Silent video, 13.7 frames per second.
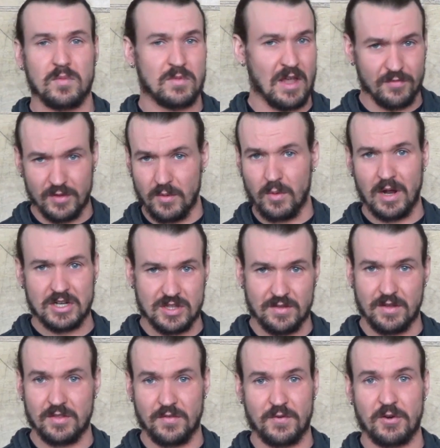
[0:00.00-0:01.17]
definitely watch
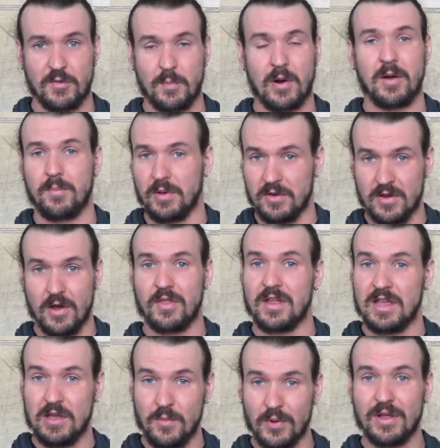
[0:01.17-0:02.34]
the first part, but know that
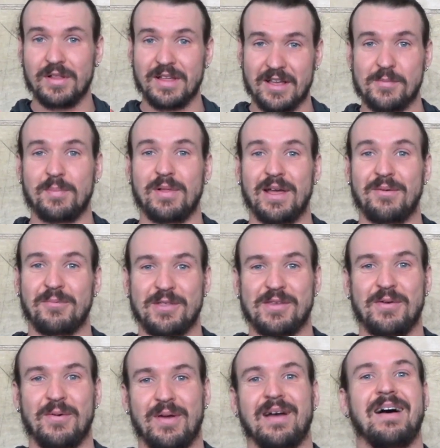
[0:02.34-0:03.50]
he will explain what's
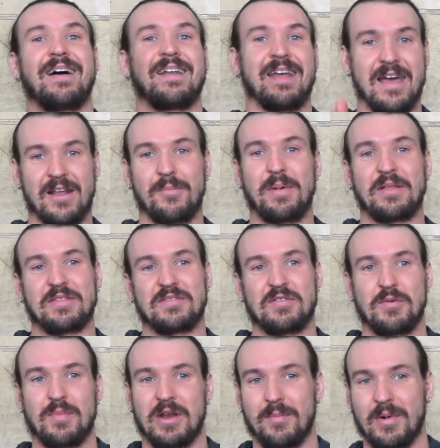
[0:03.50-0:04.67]
going on at about the
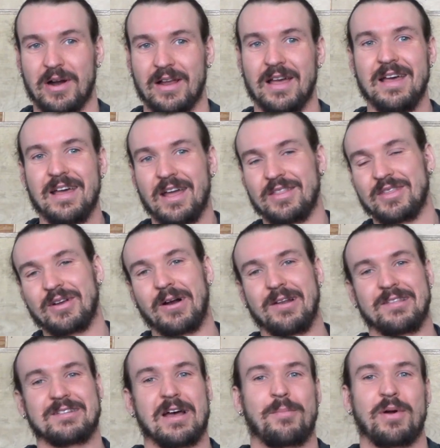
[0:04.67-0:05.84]
2 minute mark. Hit the card in
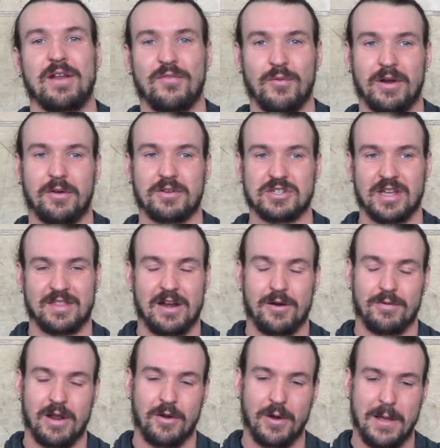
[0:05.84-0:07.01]
the top right if you want to go check that out
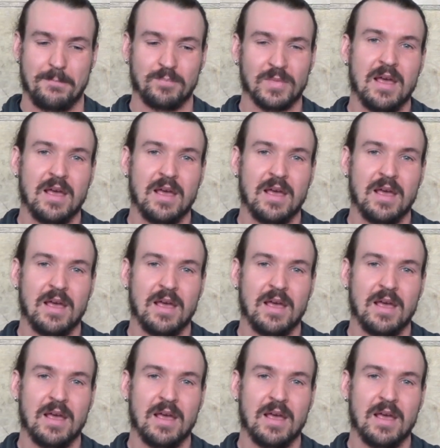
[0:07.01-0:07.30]
right away.